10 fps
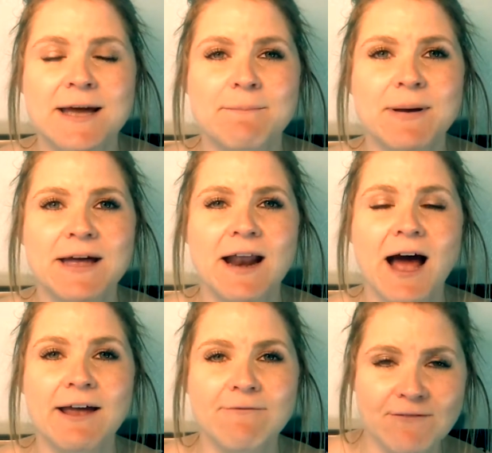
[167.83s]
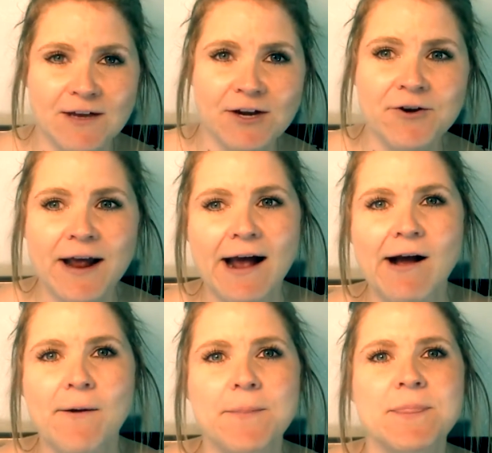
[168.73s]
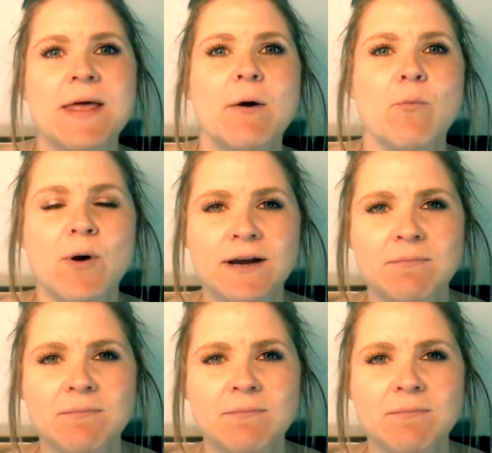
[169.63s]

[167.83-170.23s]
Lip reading: But I figured out that one